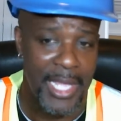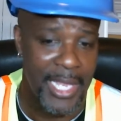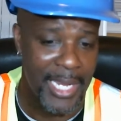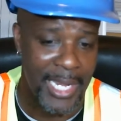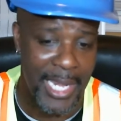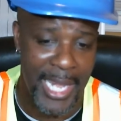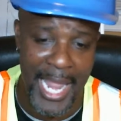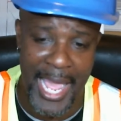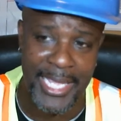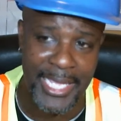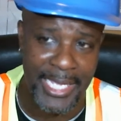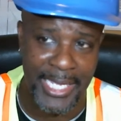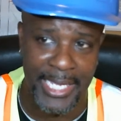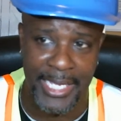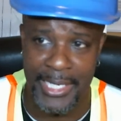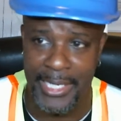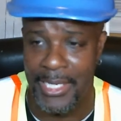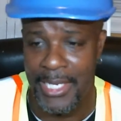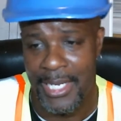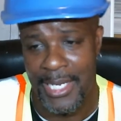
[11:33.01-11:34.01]
Like
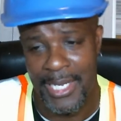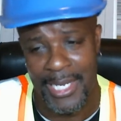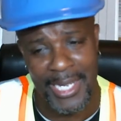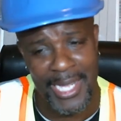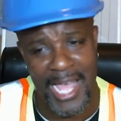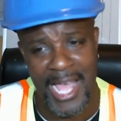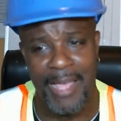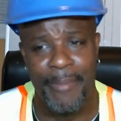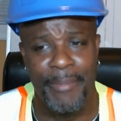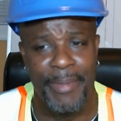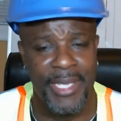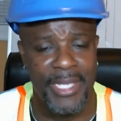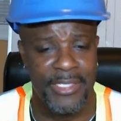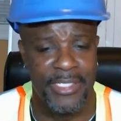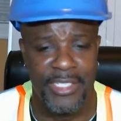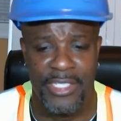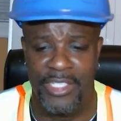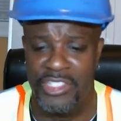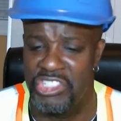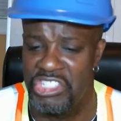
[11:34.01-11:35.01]
it,
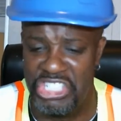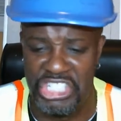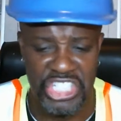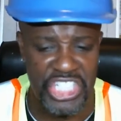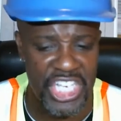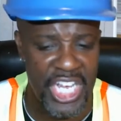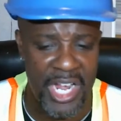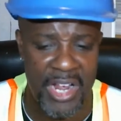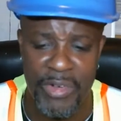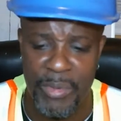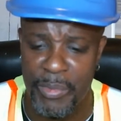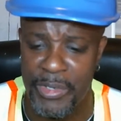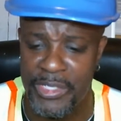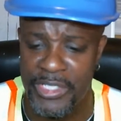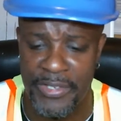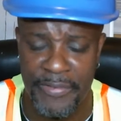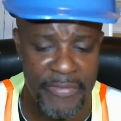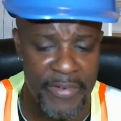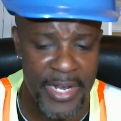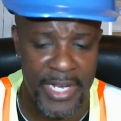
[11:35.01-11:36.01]
comment, share it with
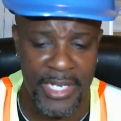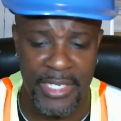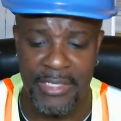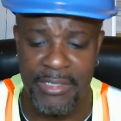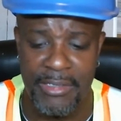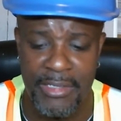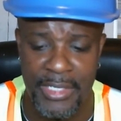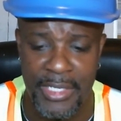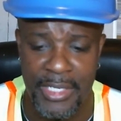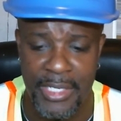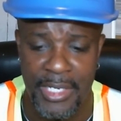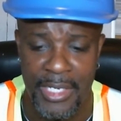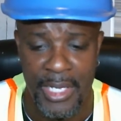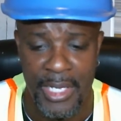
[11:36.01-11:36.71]
your friends.